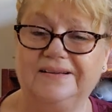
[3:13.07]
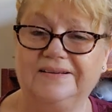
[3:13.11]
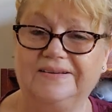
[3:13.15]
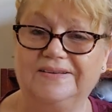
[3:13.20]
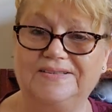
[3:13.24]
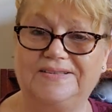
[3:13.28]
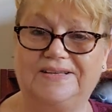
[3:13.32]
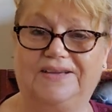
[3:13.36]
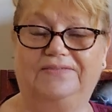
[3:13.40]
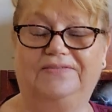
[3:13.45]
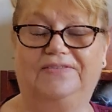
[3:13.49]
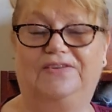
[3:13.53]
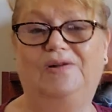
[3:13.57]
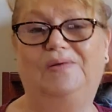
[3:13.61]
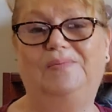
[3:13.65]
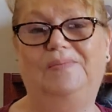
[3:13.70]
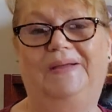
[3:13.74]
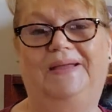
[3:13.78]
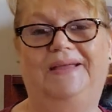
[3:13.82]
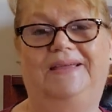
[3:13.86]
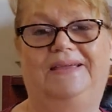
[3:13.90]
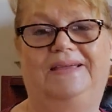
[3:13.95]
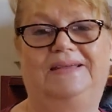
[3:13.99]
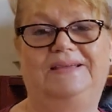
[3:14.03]
because I've got
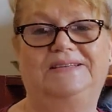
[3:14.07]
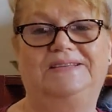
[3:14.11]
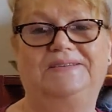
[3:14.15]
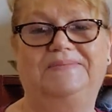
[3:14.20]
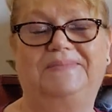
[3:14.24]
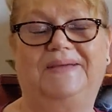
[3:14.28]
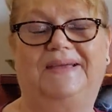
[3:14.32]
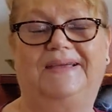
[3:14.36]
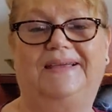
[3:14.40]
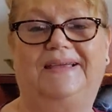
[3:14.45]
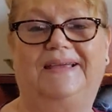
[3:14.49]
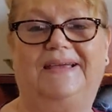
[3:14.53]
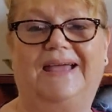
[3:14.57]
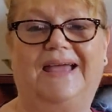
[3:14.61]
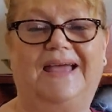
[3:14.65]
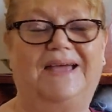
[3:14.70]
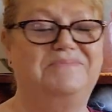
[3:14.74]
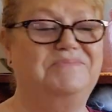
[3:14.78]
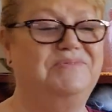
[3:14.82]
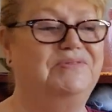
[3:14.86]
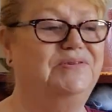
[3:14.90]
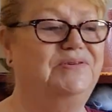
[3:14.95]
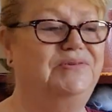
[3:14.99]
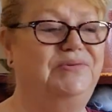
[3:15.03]
back into making
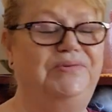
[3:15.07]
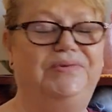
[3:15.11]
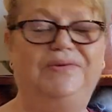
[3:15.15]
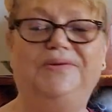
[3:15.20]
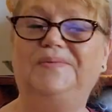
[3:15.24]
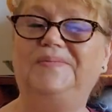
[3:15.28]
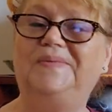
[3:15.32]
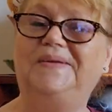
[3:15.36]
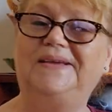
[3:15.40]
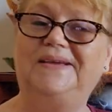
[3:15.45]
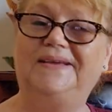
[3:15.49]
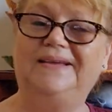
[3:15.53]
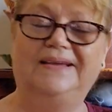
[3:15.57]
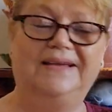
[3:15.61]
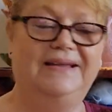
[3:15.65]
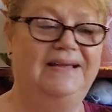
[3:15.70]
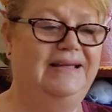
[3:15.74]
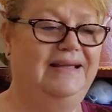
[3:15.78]
Amigurumi